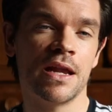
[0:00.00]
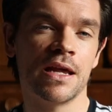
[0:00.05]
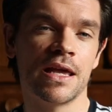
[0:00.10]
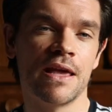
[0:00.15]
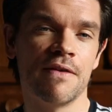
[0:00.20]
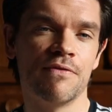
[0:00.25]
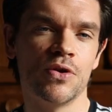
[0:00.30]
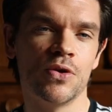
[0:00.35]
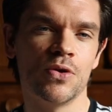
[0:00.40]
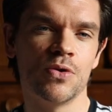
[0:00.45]
and I
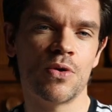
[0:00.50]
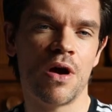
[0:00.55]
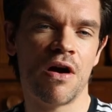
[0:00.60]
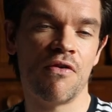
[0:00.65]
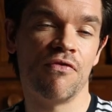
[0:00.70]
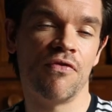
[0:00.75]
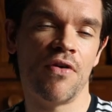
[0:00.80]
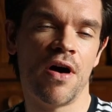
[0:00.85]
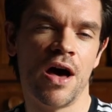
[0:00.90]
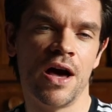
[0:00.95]
gave you a
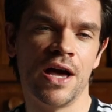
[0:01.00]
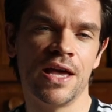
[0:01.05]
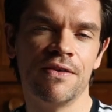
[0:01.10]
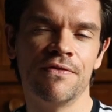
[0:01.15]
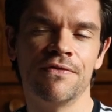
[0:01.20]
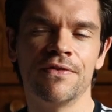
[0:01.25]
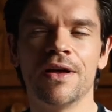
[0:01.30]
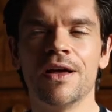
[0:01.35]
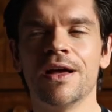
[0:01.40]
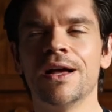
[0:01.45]

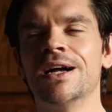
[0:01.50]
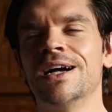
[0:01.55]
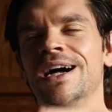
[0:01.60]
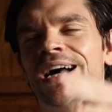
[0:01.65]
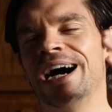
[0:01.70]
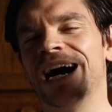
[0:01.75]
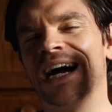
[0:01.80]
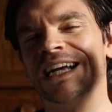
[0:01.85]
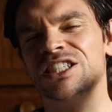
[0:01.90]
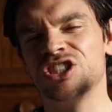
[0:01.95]
five.
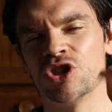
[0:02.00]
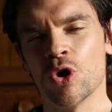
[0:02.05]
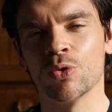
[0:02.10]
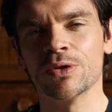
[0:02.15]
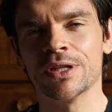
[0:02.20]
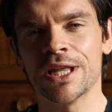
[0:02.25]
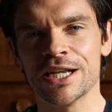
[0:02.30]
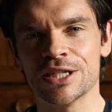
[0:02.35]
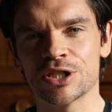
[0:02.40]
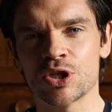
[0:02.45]
I
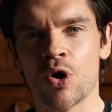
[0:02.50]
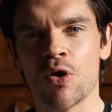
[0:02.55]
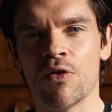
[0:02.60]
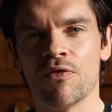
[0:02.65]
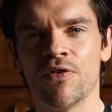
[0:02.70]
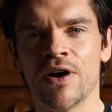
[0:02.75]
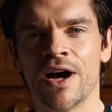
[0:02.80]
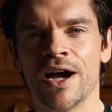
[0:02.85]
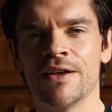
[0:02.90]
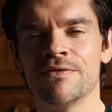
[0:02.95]
don't like
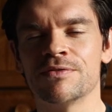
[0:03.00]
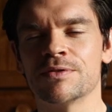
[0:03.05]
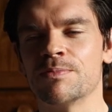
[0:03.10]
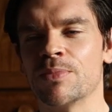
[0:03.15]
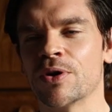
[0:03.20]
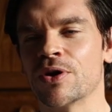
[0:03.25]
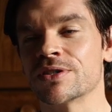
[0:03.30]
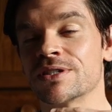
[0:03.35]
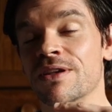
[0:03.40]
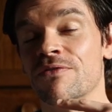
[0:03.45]
top fives
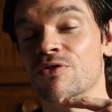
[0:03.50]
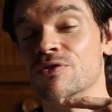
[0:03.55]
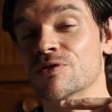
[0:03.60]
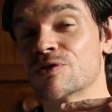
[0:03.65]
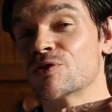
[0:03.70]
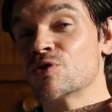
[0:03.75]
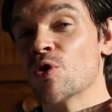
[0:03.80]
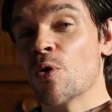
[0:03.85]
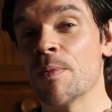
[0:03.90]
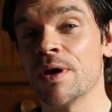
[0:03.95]
because I've got
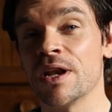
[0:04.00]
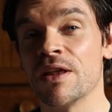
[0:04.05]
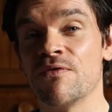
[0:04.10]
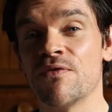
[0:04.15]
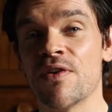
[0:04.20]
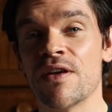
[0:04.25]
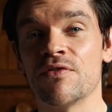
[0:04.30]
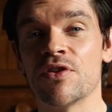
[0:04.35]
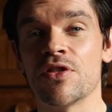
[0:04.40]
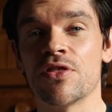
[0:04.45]
so many
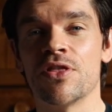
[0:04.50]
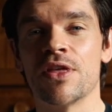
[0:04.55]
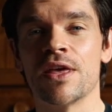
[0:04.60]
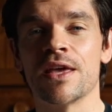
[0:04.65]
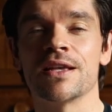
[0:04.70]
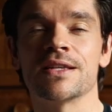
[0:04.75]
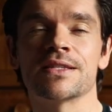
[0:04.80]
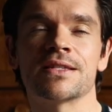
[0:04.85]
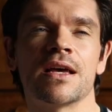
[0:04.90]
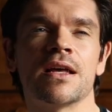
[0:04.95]
favorite
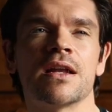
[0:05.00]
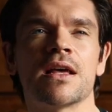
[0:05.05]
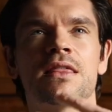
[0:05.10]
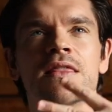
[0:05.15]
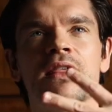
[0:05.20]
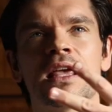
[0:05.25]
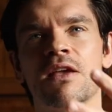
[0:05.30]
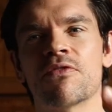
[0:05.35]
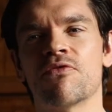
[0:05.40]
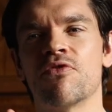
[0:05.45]
things and I
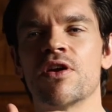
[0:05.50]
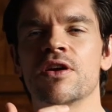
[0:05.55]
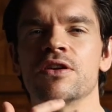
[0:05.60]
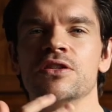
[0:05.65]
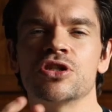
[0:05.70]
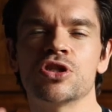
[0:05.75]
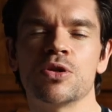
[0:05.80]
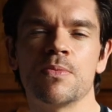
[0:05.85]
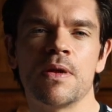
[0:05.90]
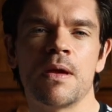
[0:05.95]
think
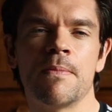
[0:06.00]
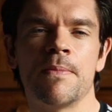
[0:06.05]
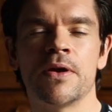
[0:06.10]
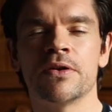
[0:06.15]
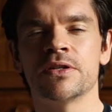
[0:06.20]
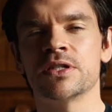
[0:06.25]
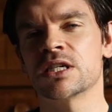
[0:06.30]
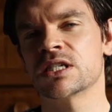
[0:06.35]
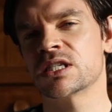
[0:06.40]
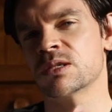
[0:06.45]
fragrance should be
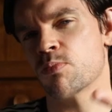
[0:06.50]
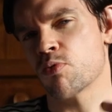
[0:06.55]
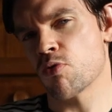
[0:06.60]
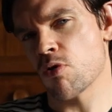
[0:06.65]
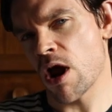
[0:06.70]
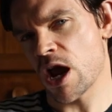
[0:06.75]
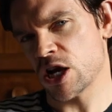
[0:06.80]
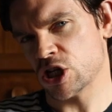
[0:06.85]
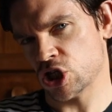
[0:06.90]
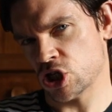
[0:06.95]
about
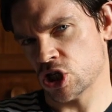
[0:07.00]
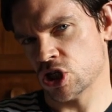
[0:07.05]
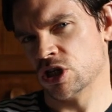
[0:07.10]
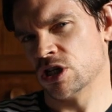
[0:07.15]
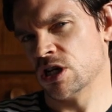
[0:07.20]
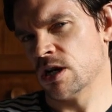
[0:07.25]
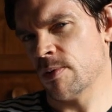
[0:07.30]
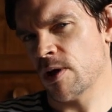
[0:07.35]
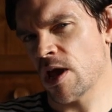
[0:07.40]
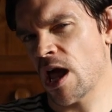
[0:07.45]

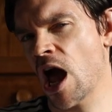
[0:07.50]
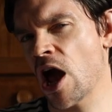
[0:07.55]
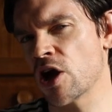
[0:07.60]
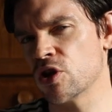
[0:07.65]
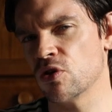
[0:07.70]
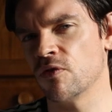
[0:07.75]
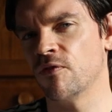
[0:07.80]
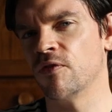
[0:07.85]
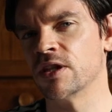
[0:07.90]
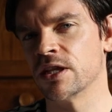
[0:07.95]
expression and about how
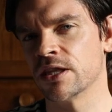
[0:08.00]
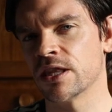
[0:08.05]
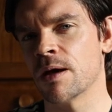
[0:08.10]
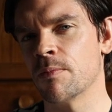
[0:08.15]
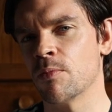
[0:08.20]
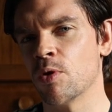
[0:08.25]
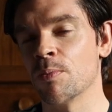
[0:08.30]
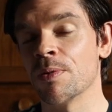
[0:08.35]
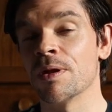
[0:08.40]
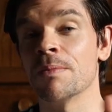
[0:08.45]
you feel in
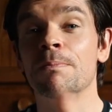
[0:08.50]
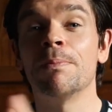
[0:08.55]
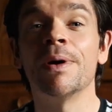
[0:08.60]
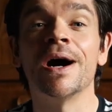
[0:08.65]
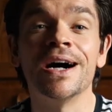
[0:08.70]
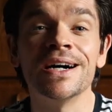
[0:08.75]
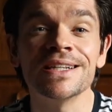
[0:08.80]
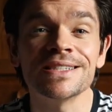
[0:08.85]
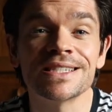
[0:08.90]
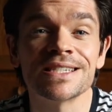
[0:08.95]
that moment.
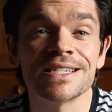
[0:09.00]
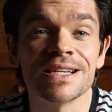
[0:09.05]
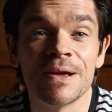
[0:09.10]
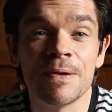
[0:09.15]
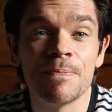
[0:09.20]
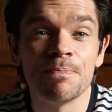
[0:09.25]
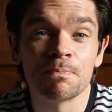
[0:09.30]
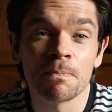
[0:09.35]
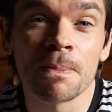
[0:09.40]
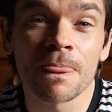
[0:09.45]
But
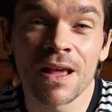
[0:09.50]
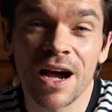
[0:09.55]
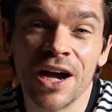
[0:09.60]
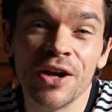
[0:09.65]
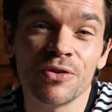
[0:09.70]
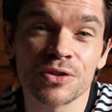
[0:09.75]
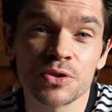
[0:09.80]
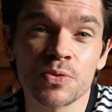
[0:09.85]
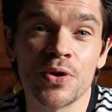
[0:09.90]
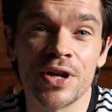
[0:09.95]

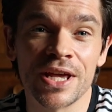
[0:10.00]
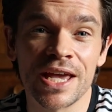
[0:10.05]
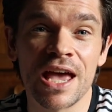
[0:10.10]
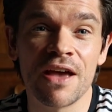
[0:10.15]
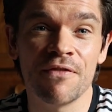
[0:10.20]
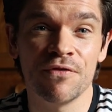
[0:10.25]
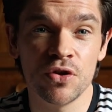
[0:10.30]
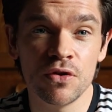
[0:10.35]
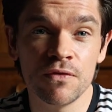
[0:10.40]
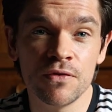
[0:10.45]
I also wanna
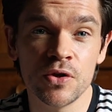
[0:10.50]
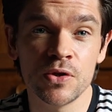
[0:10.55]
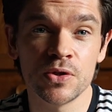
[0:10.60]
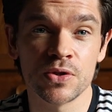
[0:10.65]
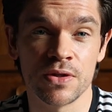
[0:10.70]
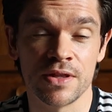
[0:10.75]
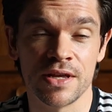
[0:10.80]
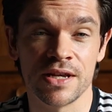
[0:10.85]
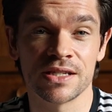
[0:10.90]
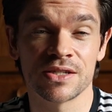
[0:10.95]
get a few views
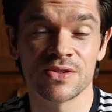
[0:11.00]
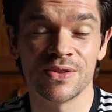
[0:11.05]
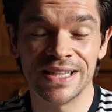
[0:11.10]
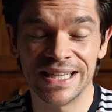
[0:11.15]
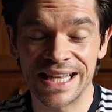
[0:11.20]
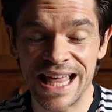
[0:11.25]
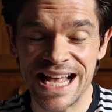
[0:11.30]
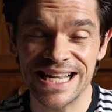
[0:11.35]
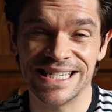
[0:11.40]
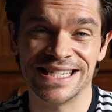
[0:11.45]
on this, so
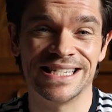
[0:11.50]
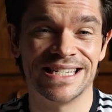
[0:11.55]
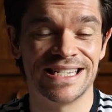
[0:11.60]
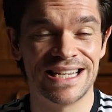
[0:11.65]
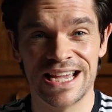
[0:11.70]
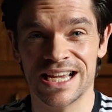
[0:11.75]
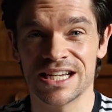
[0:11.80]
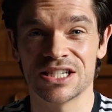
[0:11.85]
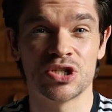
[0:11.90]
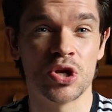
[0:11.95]
let's
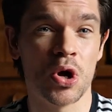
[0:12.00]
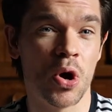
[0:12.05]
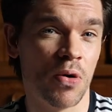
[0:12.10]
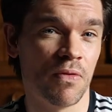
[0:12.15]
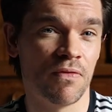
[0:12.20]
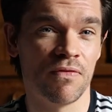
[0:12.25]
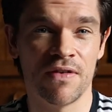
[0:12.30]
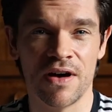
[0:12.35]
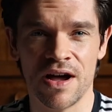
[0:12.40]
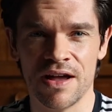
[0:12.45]
stick
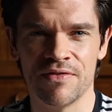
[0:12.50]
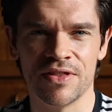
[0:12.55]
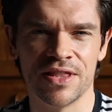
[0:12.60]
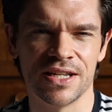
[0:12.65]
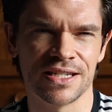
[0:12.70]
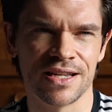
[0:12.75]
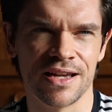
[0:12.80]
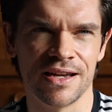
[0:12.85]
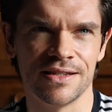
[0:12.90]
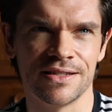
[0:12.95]
top five in
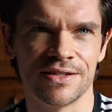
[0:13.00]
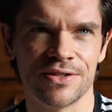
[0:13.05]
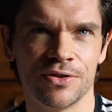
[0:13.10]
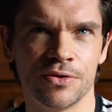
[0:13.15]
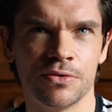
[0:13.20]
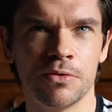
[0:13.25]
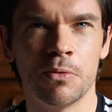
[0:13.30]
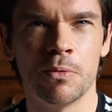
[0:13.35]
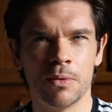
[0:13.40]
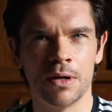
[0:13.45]
the
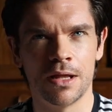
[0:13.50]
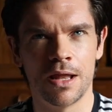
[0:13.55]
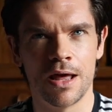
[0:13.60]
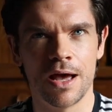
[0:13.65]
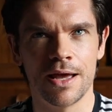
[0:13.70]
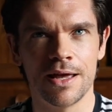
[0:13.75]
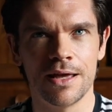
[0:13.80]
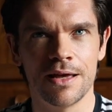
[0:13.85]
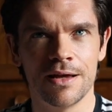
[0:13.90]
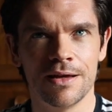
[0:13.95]
title. Will
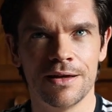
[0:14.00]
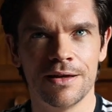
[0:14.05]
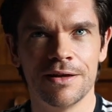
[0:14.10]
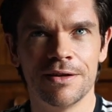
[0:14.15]
I?